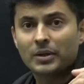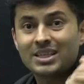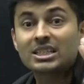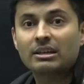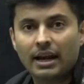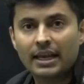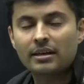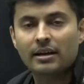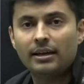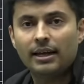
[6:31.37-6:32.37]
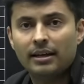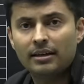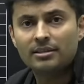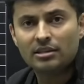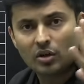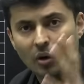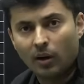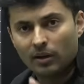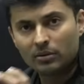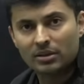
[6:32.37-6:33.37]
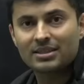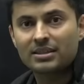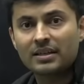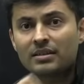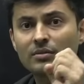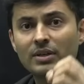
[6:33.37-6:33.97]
strike rate analysis, all those things